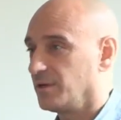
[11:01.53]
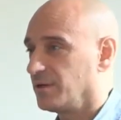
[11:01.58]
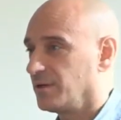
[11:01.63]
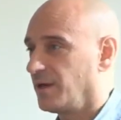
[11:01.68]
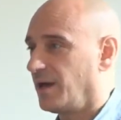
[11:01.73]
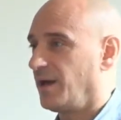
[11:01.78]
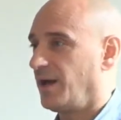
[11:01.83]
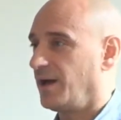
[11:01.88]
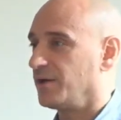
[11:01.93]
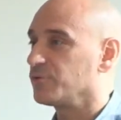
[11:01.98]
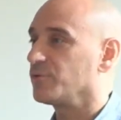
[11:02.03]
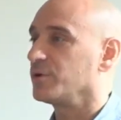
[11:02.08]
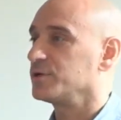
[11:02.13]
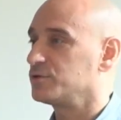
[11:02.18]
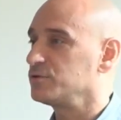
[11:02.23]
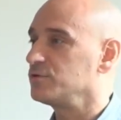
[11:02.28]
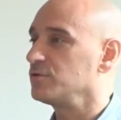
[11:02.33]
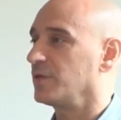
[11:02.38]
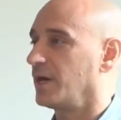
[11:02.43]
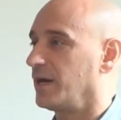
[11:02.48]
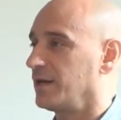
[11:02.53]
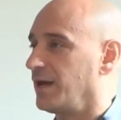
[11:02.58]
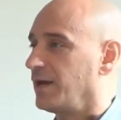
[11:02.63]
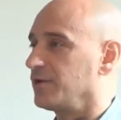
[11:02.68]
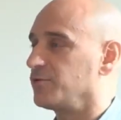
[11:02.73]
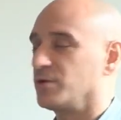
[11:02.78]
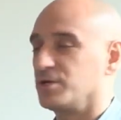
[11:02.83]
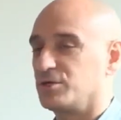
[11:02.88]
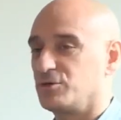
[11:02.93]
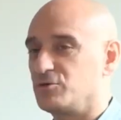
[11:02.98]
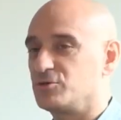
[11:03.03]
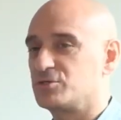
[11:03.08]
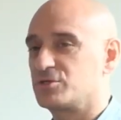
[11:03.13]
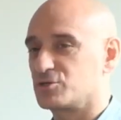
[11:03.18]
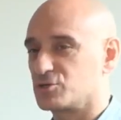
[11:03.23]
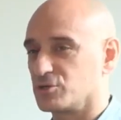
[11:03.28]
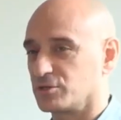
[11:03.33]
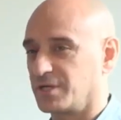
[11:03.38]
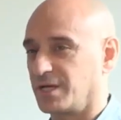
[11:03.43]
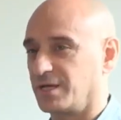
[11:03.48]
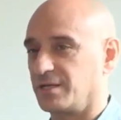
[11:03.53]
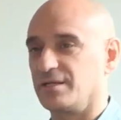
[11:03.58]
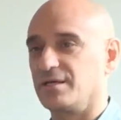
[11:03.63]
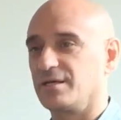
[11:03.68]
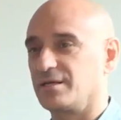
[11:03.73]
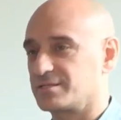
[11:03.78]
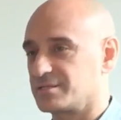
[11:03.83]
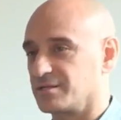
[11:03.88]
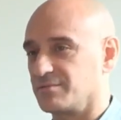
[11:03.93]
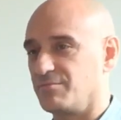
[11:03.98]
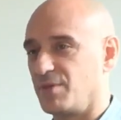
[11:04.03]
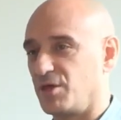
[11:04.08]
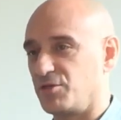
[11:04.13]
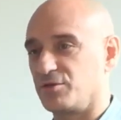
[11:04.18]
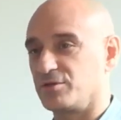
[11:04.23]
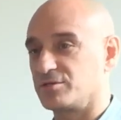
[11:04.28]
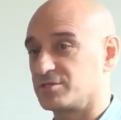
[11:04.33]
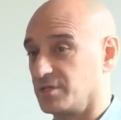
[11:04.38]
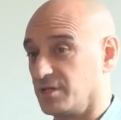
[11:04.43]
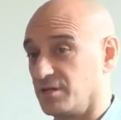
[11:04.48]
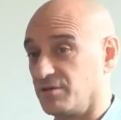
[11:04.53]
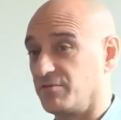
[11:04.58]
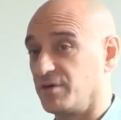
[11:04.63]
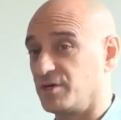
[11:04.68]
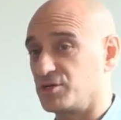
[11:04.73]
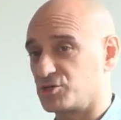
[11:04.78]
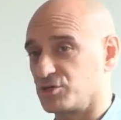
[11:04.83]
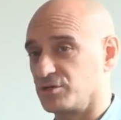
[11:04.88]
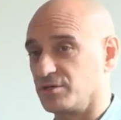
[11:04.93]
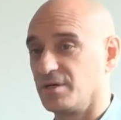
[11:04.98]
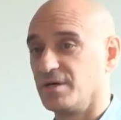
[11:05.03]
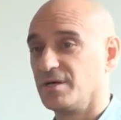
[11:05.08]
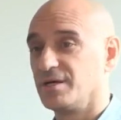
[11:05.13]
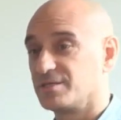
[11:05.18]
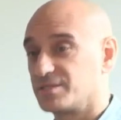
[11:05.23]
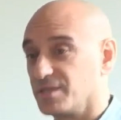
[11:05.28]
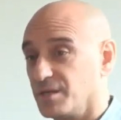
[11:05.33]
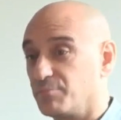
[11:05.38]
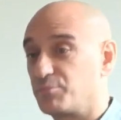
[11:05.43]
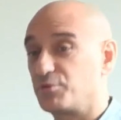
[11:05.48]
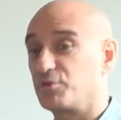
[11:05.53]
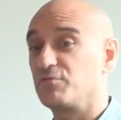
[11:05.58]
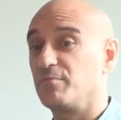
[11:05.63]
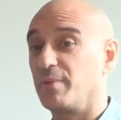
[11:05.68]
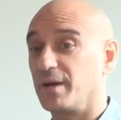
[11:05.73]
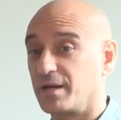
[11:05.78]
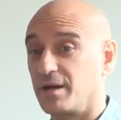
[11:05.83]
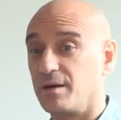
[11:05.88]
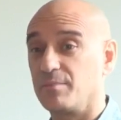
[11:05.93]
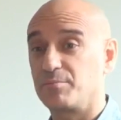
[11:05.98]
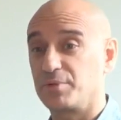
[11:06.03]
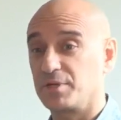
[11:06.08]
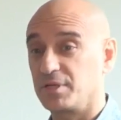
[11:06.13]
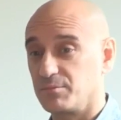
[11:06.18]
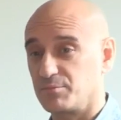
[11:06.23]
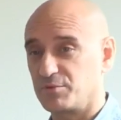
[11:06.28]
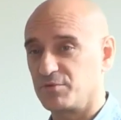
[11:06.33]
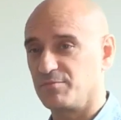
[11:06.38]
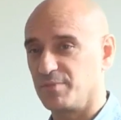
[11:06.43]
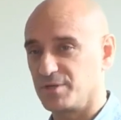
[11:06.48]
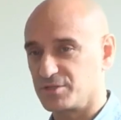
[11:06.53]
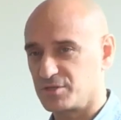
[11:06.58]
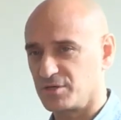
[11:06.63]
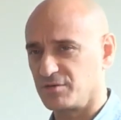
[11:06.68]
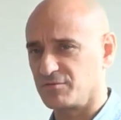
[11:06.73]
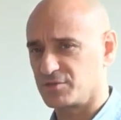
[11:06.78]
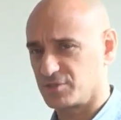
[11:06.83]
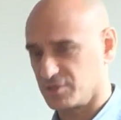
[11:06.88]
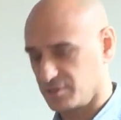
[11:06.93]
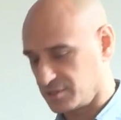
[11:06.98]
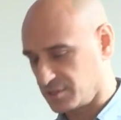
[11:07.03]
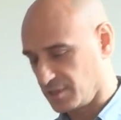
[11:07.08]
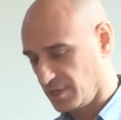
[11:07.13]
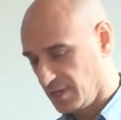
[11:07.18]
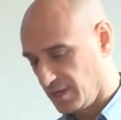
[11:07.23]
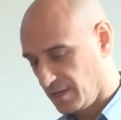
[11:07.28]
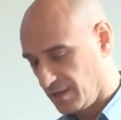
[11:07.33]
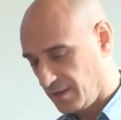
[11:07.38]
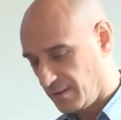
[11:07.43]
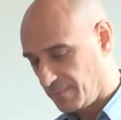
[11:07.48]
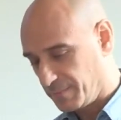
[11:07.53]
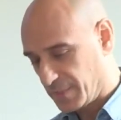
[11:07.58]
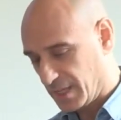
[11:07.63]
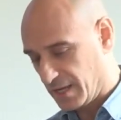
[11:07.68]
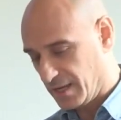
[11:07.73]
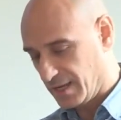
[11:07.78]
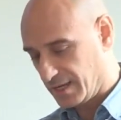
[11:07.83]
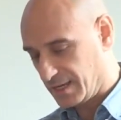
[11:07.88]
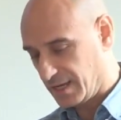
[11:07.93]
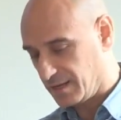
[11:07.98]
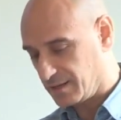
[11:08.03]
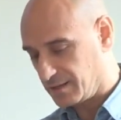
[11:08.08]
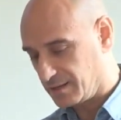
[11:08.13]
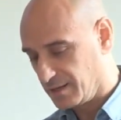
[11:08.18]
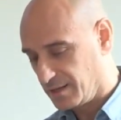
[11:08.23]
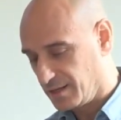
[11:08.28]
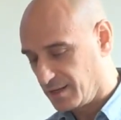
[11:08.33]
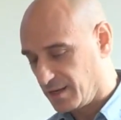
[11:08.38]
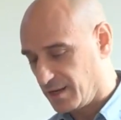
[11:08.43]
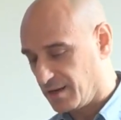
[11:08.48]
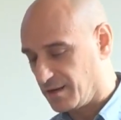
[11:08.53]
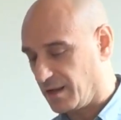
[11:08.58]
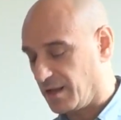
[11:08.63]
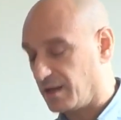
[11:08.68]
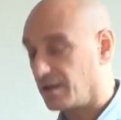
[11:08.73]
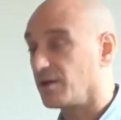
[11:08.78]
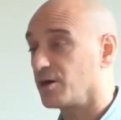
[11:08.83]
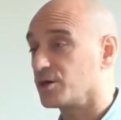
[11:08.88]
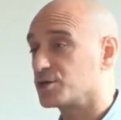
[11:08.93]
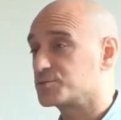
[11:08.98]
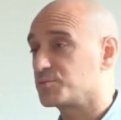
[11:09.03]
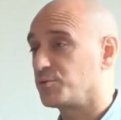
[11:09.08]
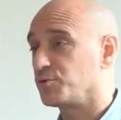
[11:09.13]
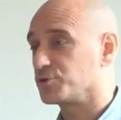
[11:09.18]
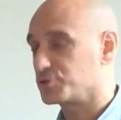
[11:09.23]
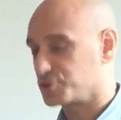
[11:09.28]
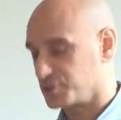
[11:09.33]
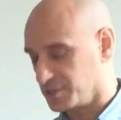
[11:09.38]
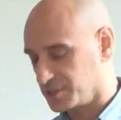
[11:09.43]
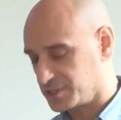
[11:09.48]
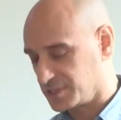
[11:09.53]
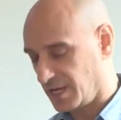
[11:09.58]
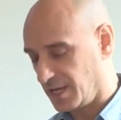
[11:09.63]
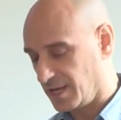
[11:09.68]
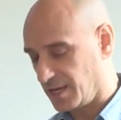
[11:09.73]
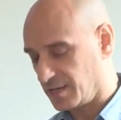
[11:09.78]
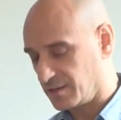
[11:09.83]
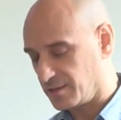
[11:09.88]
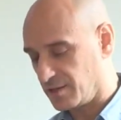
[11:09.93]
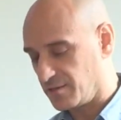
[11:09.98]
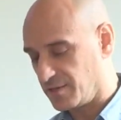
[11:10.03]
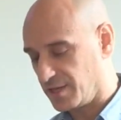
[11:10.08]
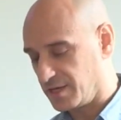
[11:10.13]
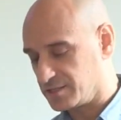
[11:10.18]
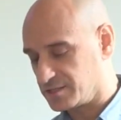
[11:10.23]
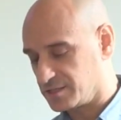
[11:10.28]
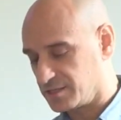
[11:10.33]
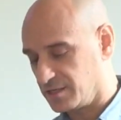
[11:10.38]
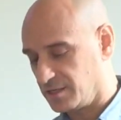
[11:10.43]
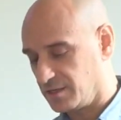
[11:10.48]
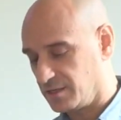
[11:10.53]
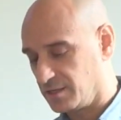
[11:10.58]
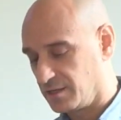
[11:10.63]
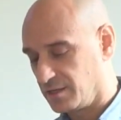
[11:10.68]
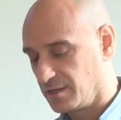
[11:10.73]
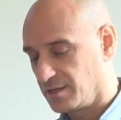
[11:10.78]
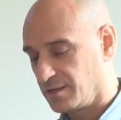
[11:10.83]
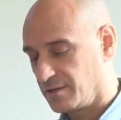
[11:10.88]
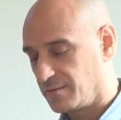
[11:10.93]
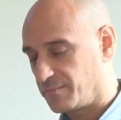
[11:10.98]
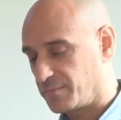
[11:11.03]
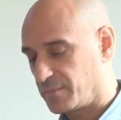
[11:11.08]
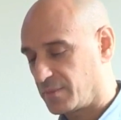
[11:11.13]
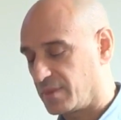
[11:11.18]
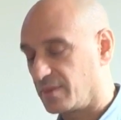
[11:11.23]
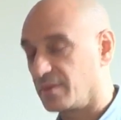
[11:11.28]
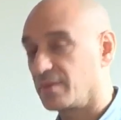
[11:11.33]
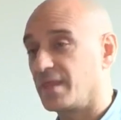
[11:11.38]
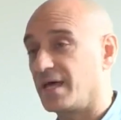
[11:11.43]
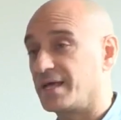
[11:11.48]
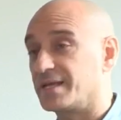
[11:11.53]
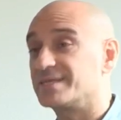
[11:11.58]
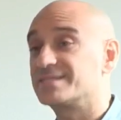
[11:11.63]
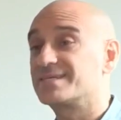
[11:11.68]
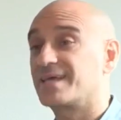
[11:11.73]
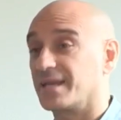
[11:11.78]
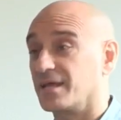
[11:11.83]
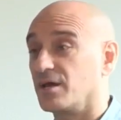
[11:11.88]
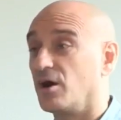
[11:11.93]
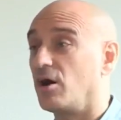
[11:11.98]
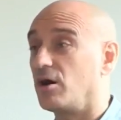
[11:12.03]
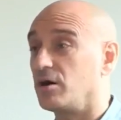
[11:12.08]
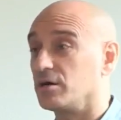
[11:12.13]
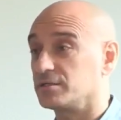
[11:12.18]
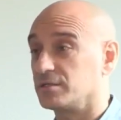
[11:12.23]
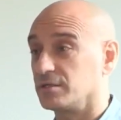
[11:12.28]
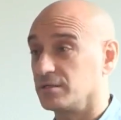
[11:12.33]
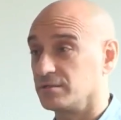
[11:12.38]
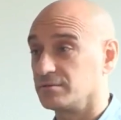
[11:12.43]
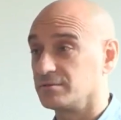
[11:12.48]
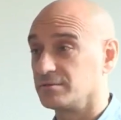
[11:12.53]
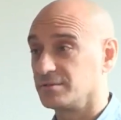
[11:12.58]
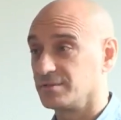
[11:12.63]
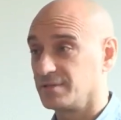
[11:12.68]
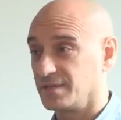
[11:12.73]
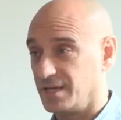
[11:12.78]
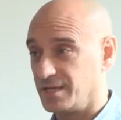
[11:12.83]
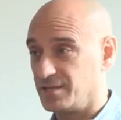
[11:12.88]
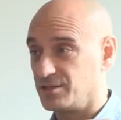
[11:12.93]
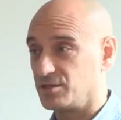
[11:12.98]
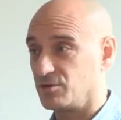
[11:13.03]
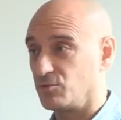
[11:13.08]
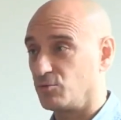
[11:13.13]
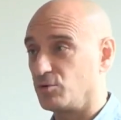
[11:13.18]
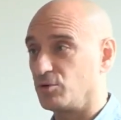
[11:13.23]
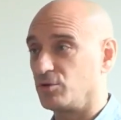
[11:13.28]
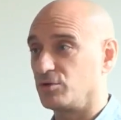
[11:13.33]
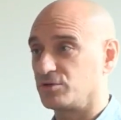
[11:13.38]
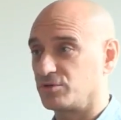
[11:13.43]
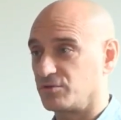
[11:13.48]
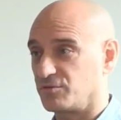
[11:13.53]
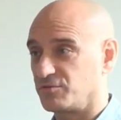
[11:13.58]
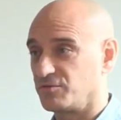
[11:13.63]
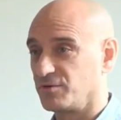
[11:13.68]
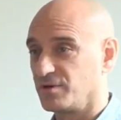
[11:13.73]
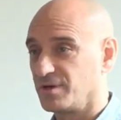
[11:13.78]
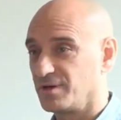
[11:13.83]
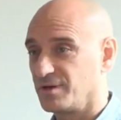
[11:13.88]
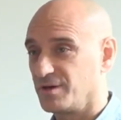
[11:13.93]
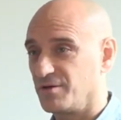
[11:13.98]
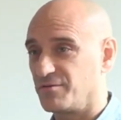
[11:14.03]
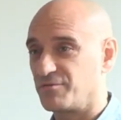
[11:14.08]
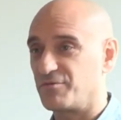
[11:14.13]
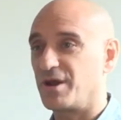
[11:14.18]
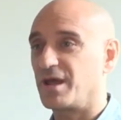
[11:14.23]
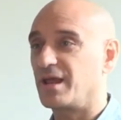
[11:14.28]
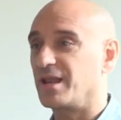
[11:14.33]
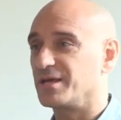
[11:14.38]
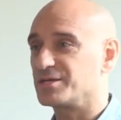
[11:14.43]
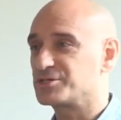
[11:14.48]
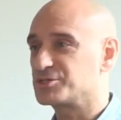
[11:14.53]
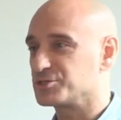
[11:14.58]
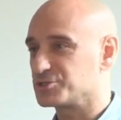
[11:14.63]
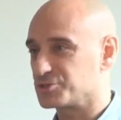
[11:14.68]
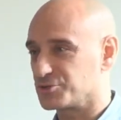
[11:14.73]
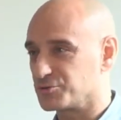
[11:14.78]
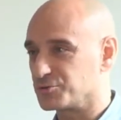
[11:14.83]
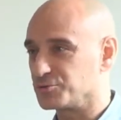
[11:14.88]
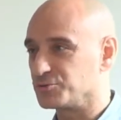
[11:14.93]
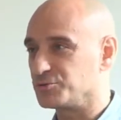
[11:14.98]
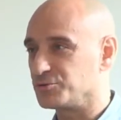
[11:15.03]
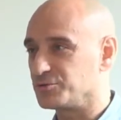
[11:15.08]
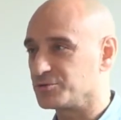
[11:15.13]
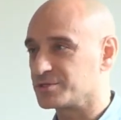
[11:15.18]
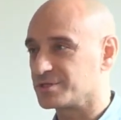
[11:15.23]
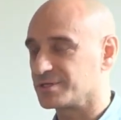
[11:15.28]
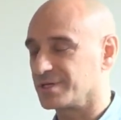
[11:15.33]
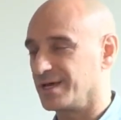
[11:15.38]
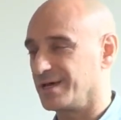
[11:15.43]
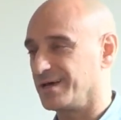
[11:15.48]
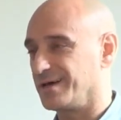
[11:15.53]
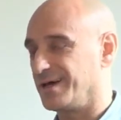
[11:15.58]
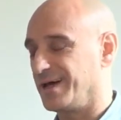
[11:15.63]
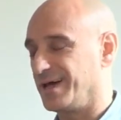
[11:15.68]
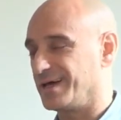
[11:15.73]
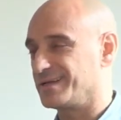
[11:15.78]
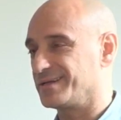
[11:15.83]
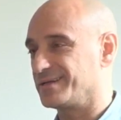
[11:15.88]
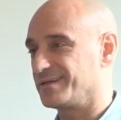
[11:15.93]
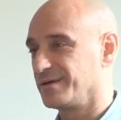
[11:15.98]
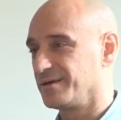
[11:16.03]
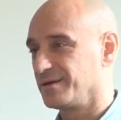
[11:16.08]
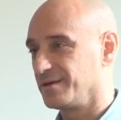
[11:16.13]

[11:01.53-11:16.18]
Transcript: How do I do that? How do I use digital techniques and methods and innovation to improve my company, improve my services? Again, a large portion are saying that they see that is getting harder in the world of regulations and rules and